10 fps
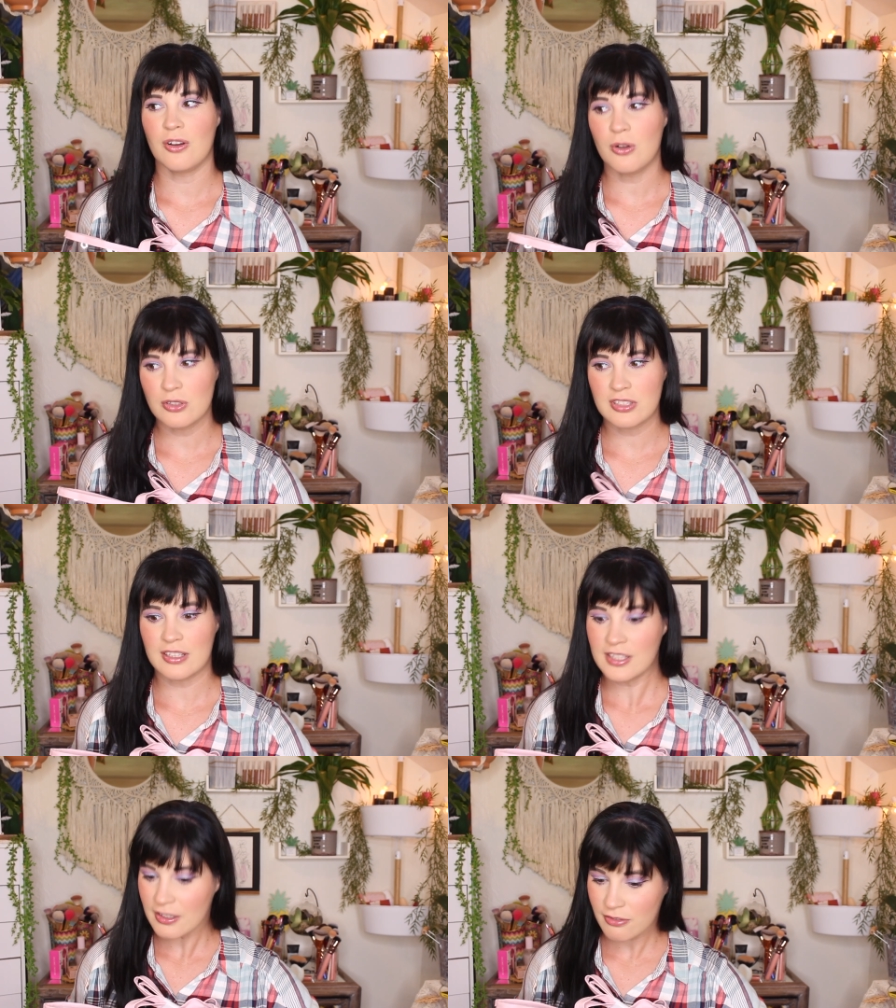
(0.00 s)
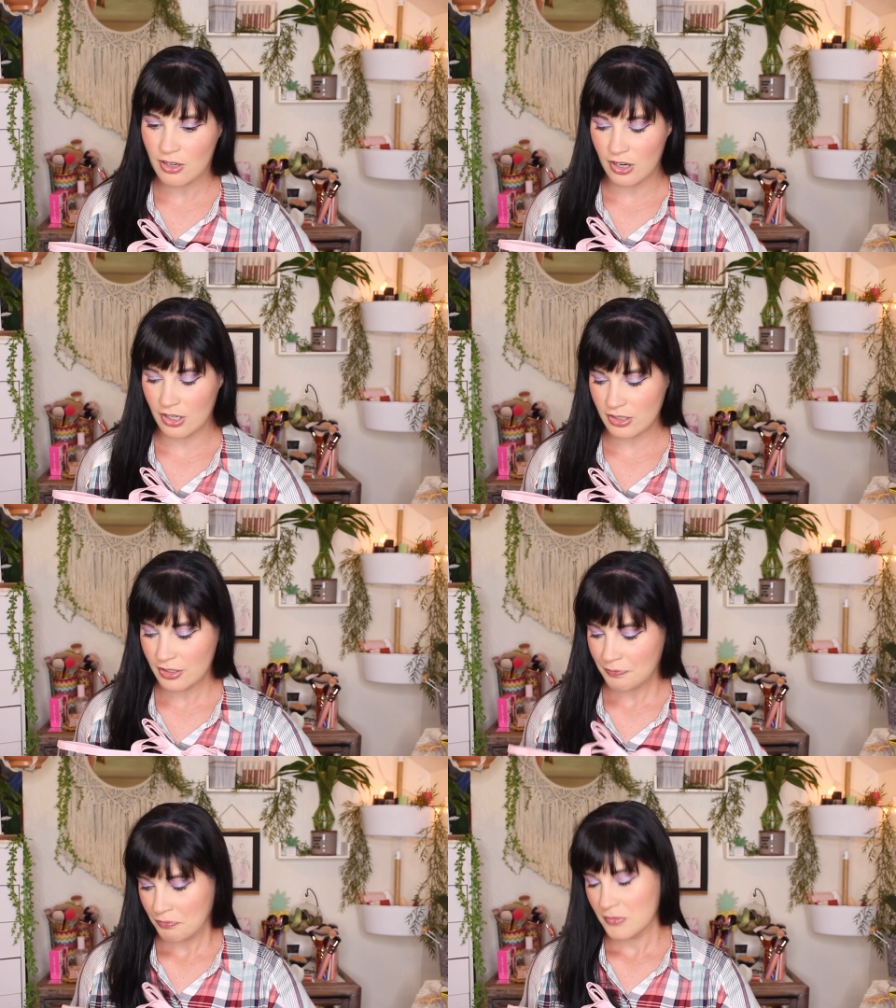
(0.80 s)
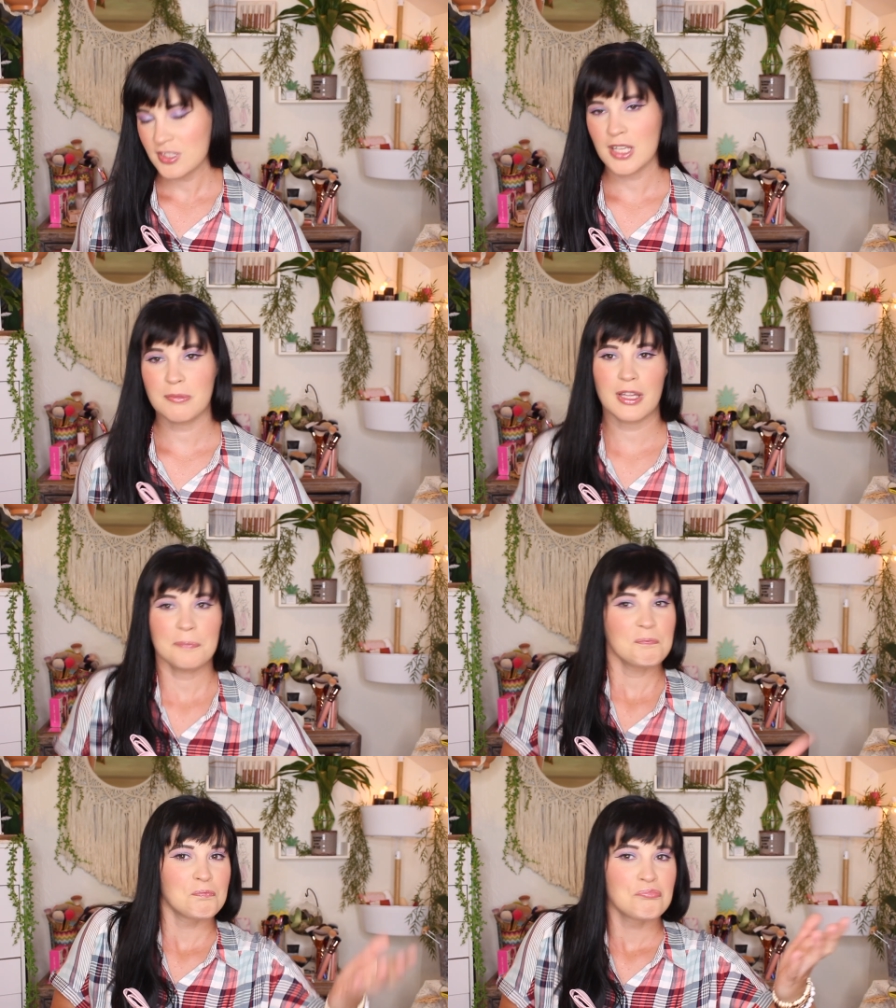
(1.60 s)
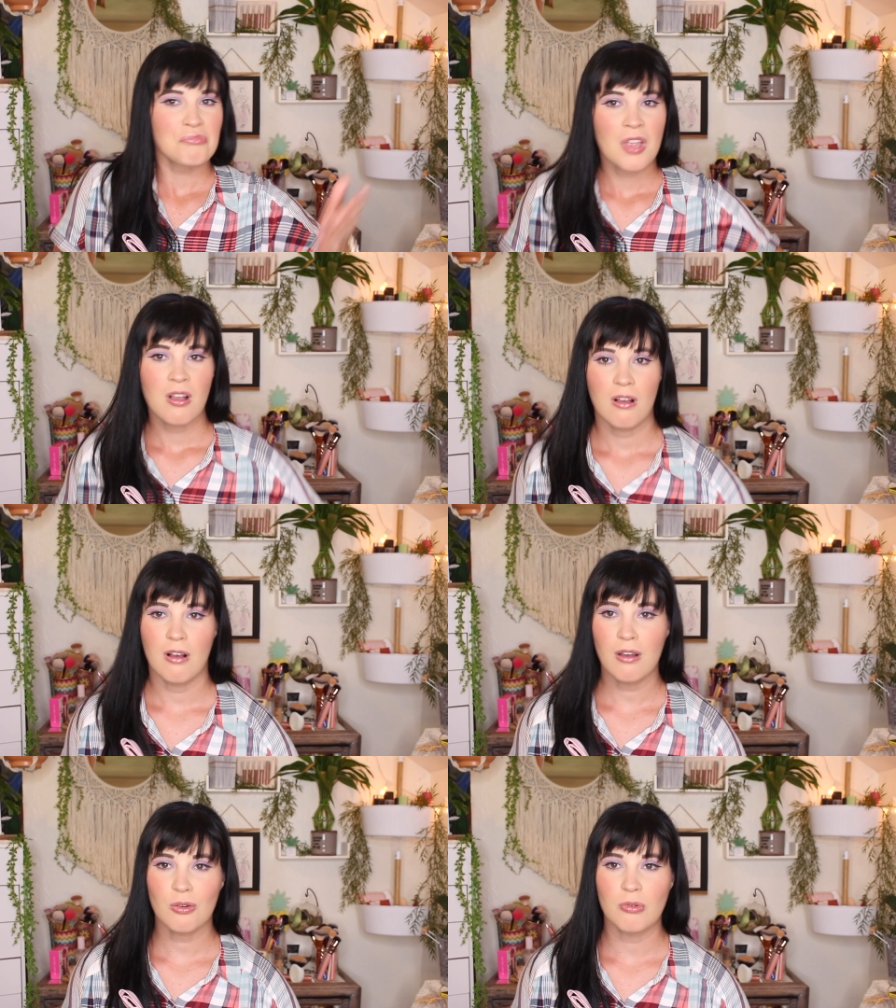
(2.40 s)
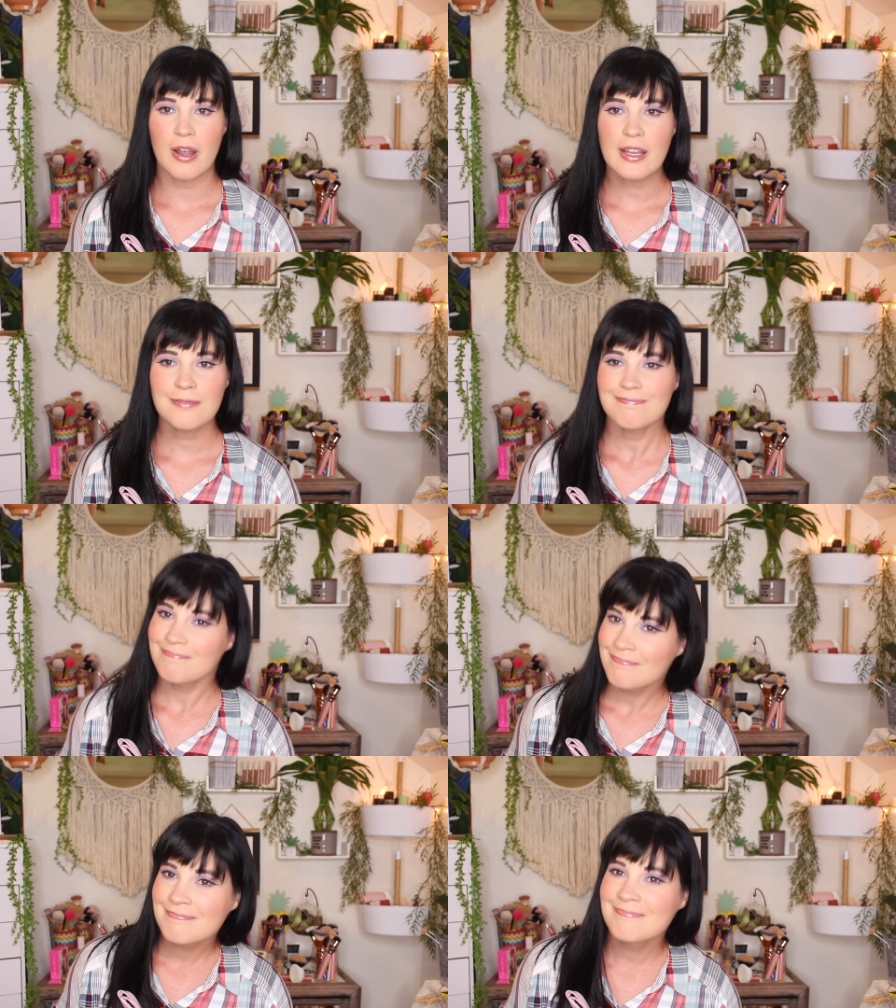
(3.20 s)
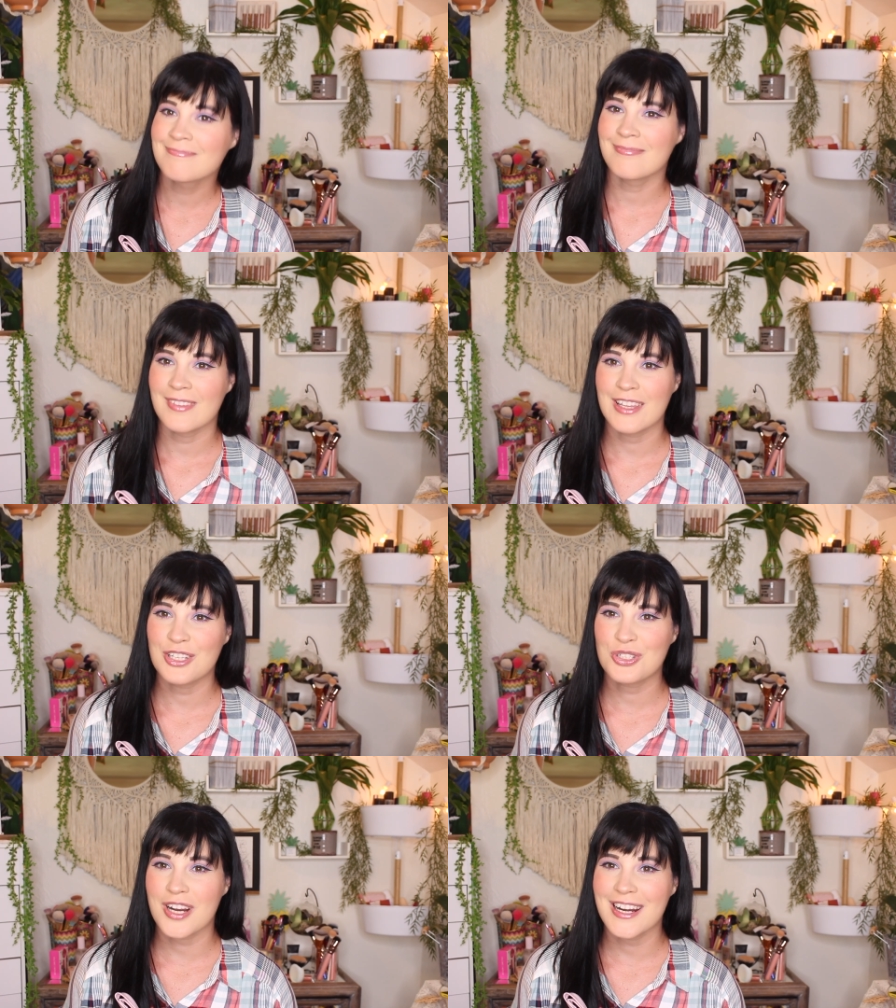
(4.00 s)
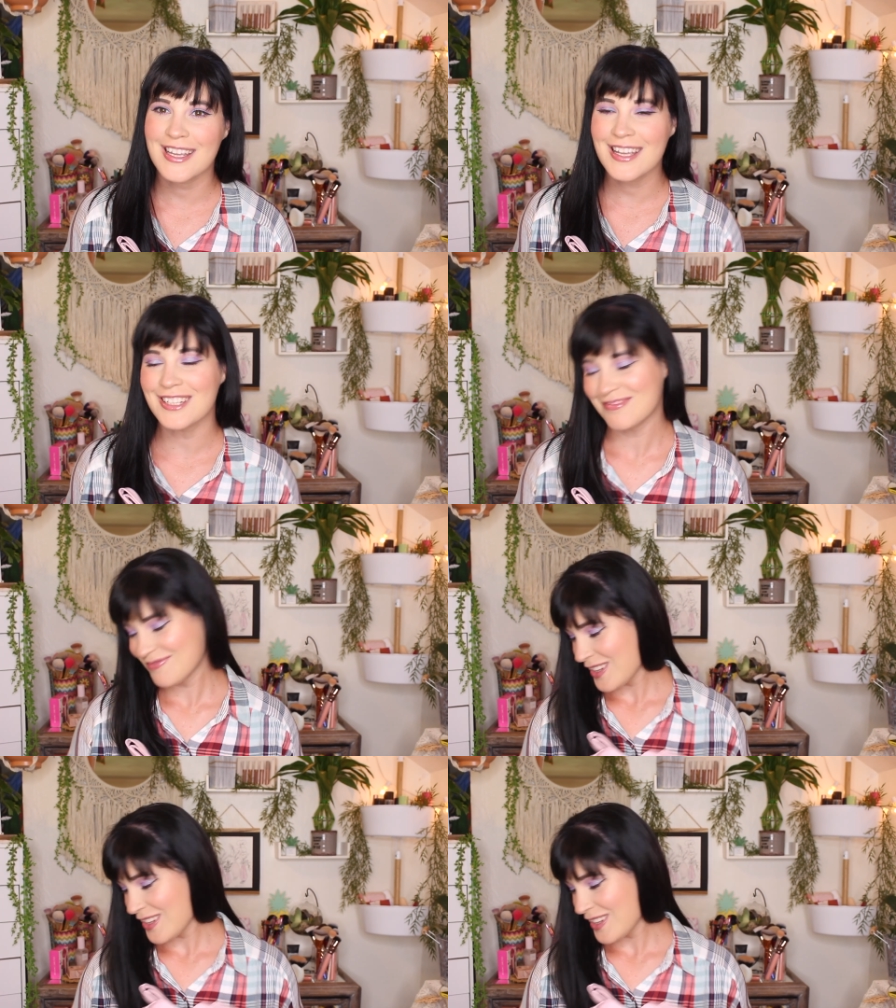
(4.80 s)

Ulta gift card. So I'm like, all right, let's try it again.